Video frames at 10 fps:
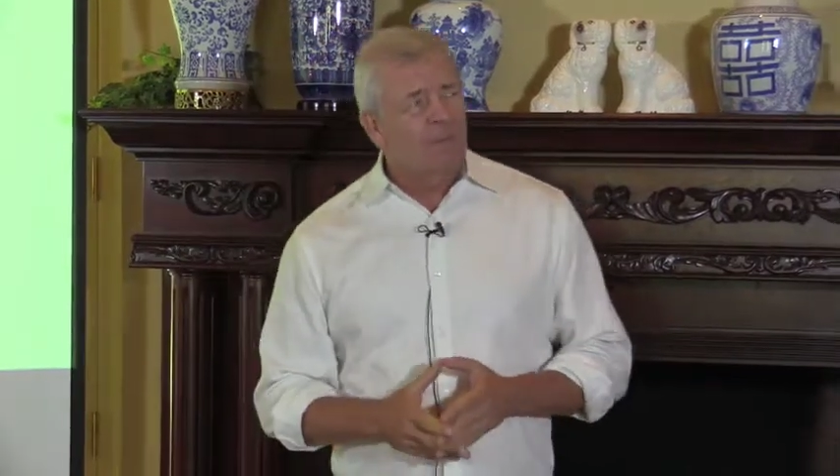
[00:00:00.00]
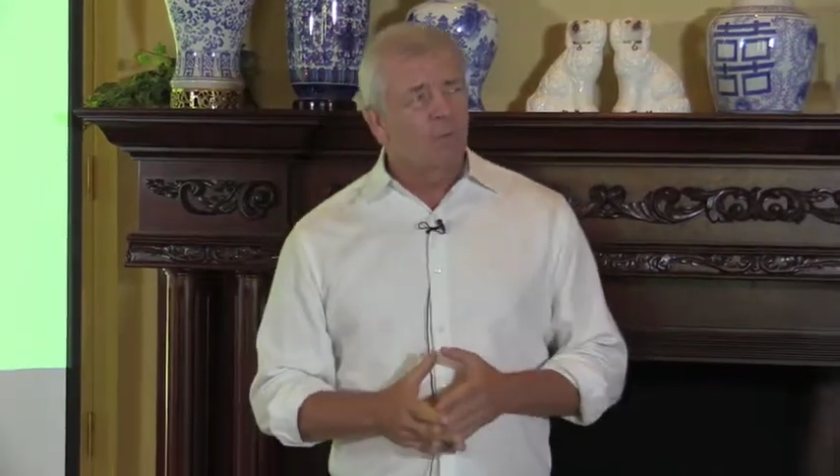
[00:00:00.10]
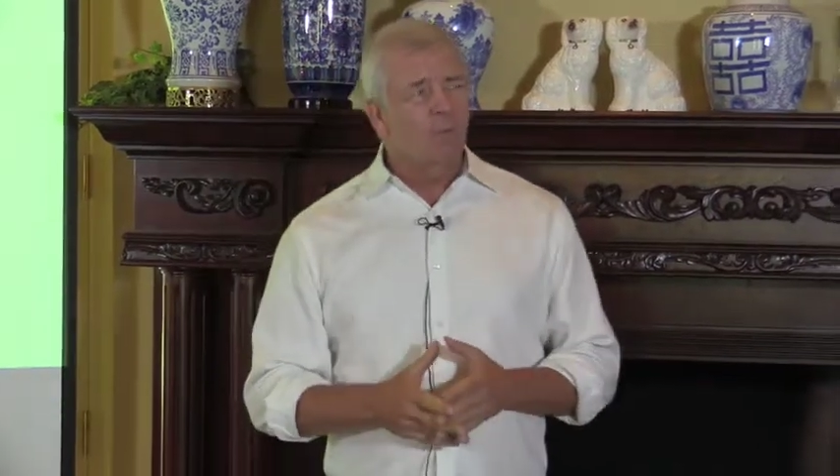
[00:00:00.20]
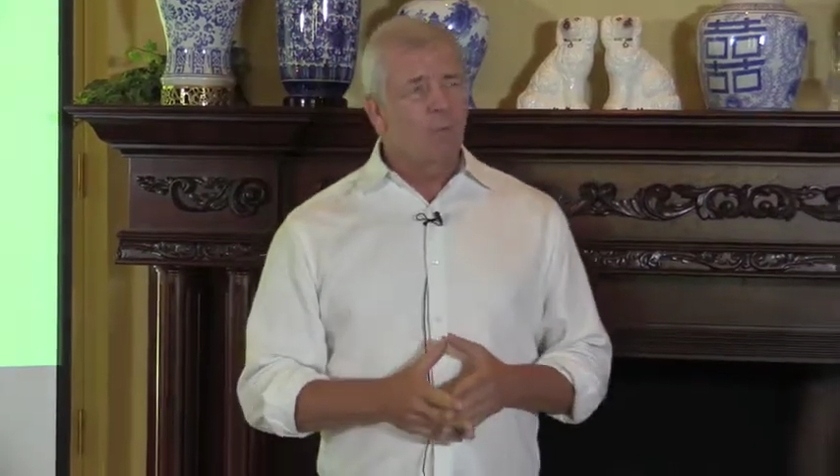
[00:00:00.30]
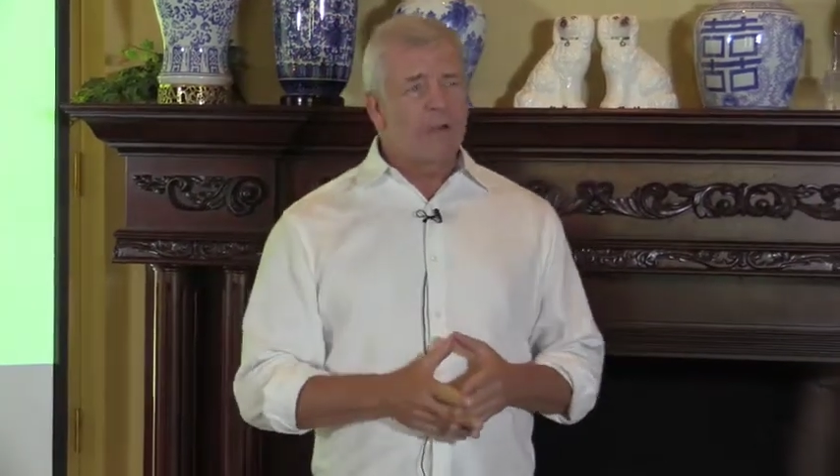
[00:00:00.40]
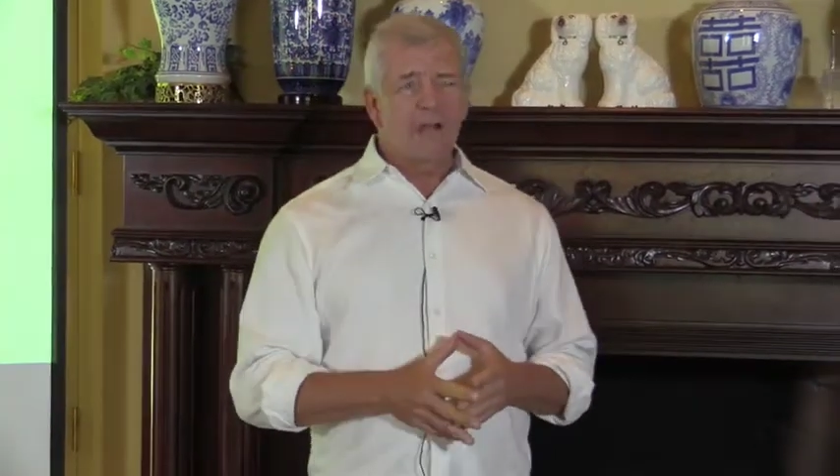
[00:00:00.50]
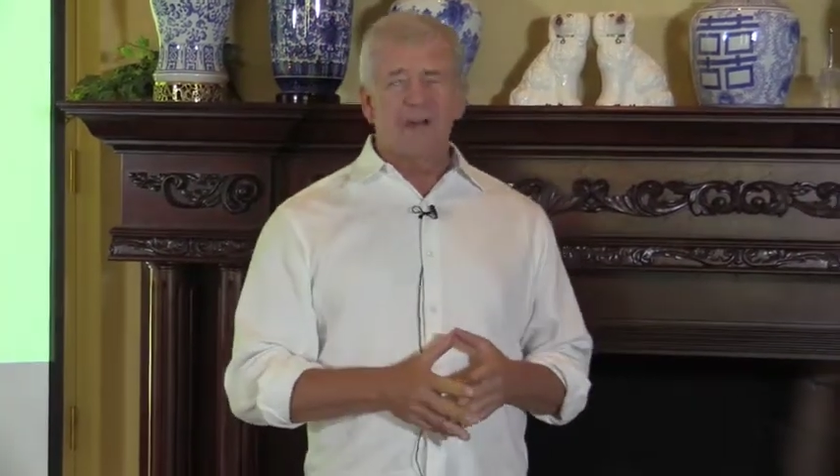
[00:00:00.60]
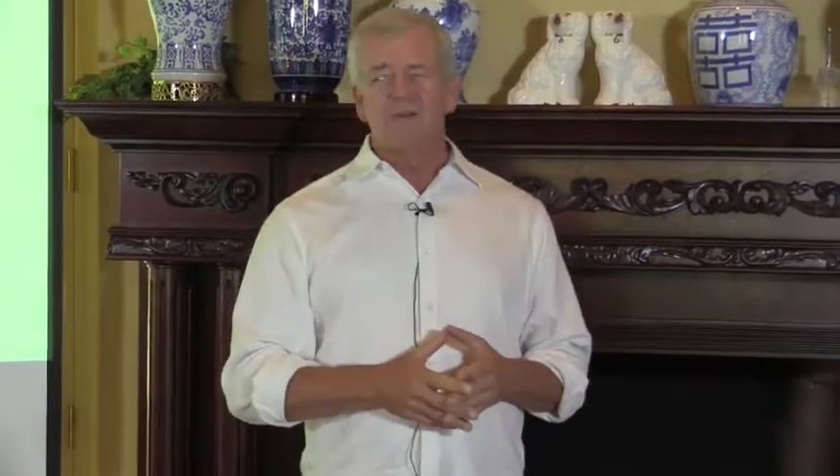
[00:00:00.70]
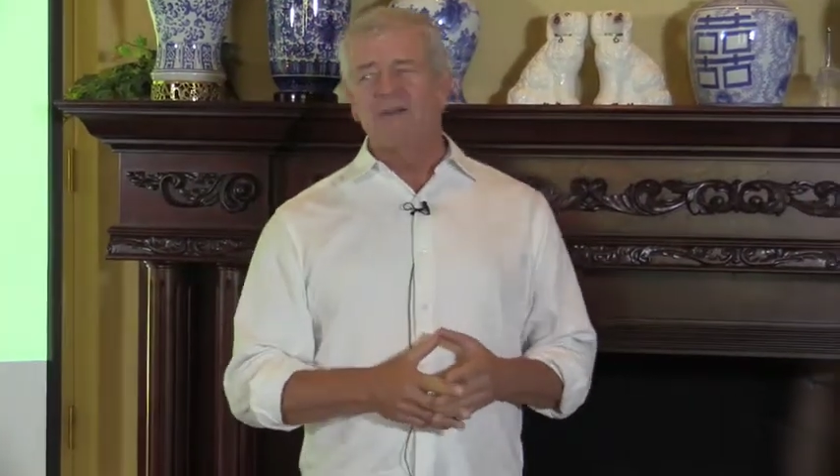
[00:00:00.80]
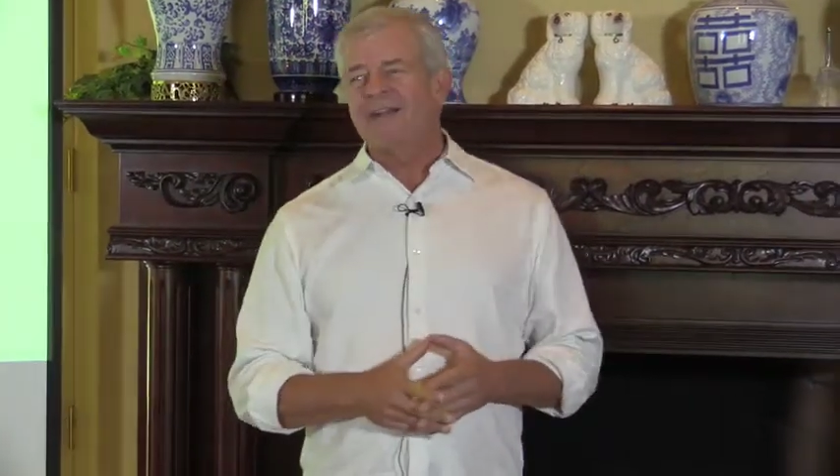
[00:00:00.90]

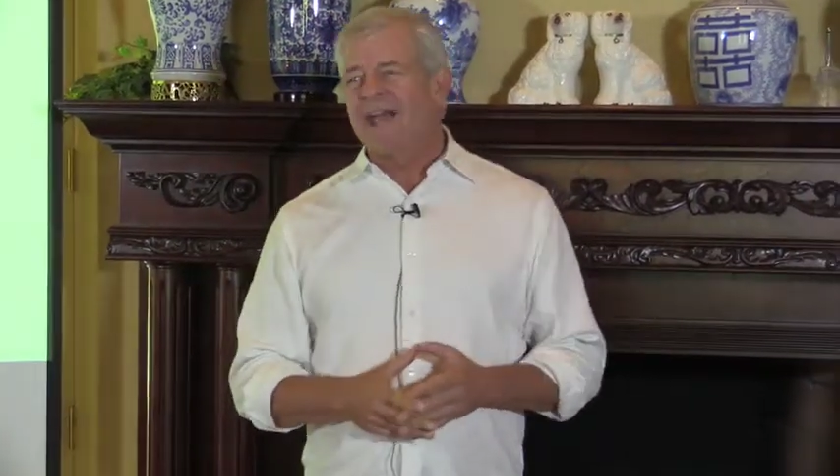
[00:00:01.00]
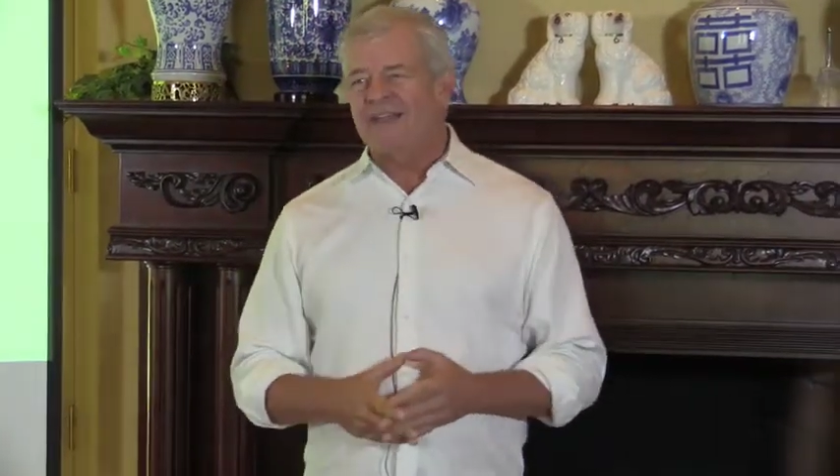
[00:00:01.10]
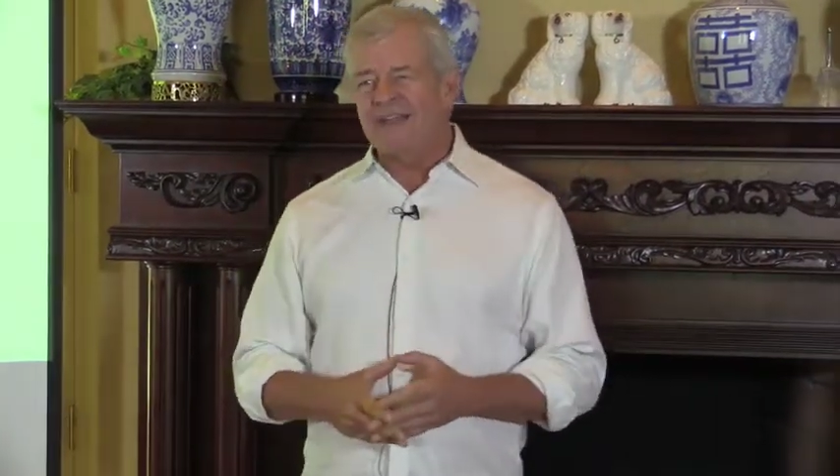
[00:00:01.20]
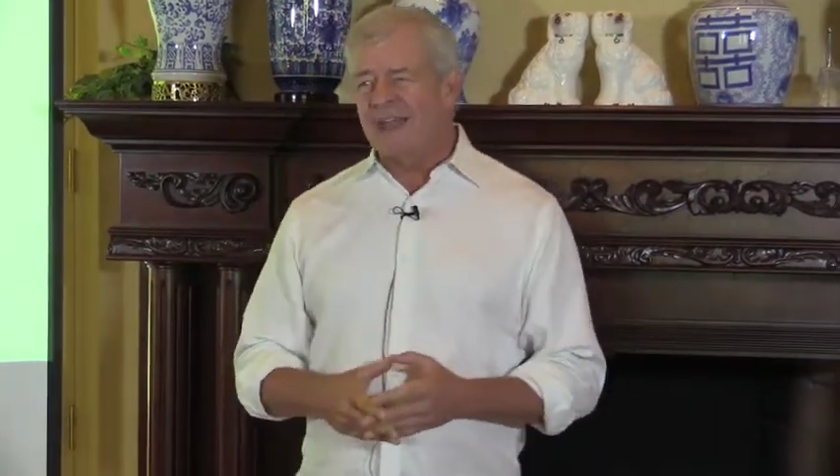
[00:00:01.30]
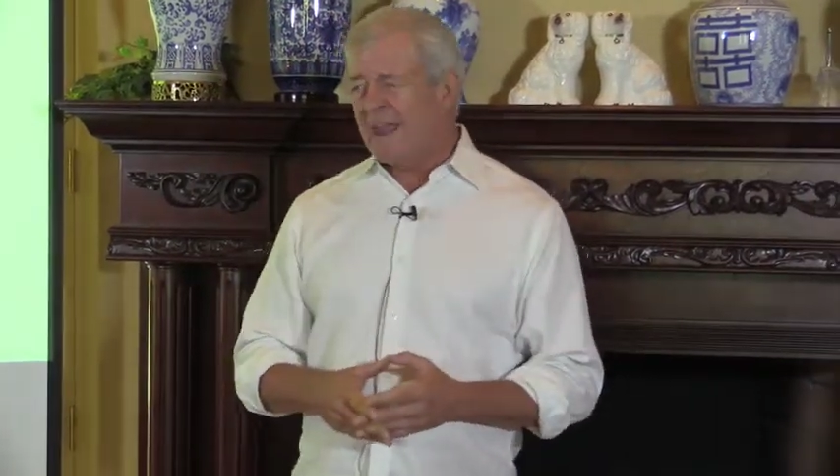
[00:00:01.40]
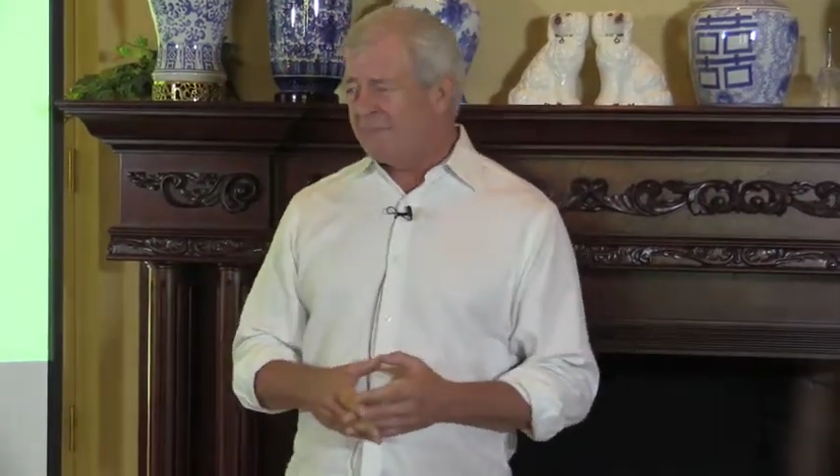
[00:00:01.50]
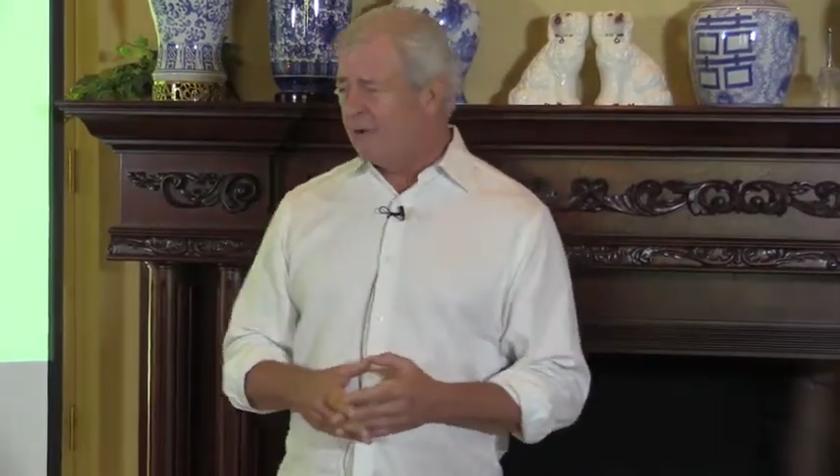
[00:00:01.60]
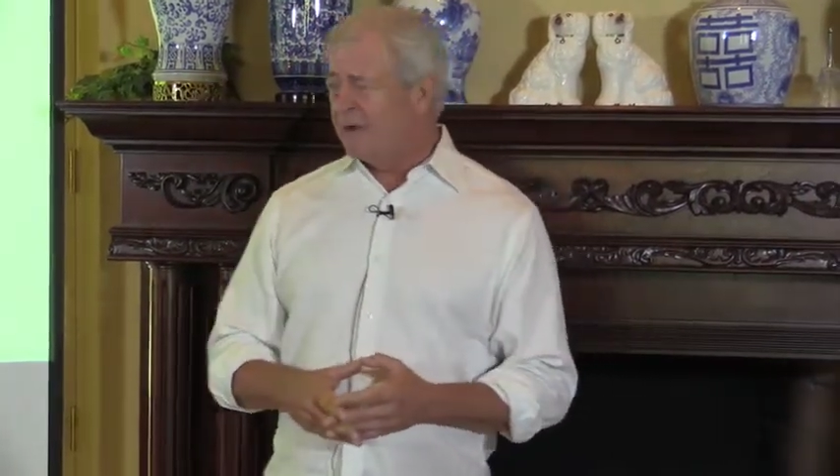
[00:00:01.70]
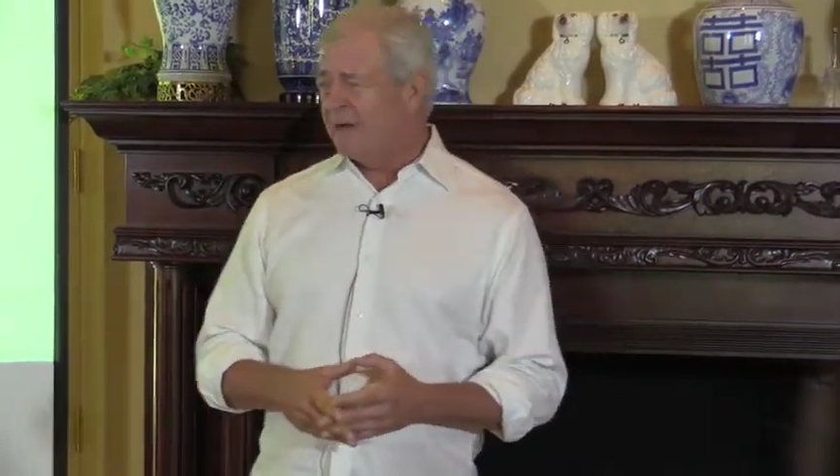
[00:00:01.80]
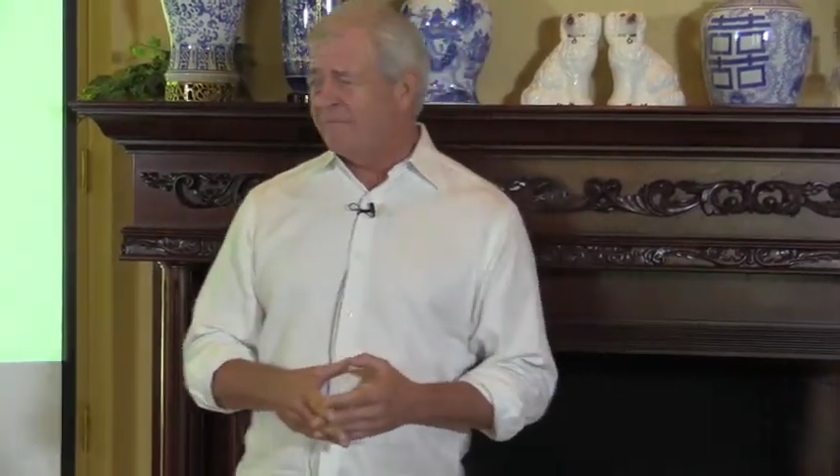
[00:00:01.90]
398 million